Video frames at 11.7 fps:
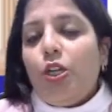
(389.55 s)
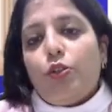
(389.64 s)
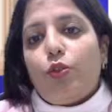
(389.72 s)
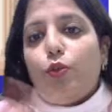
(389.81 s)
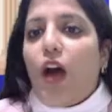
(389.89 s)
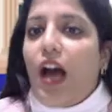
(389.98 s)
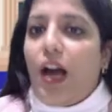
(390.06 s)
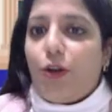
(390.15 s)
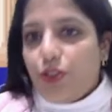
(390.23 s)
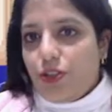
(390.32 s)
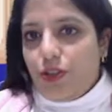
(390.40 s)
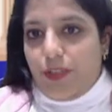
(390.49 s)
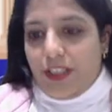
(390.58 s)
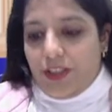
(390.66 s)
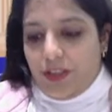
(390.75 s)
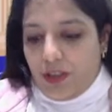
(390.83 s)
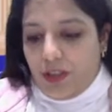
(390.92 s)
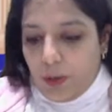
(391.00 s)
throughout the
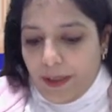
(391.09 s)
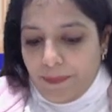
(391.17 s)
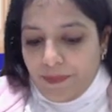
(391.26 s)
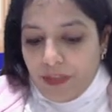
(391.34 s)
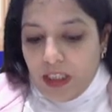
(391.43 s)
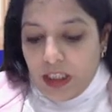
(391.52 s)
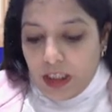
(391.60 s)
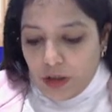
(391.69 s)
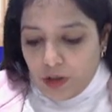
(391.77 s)
duration. Okay, now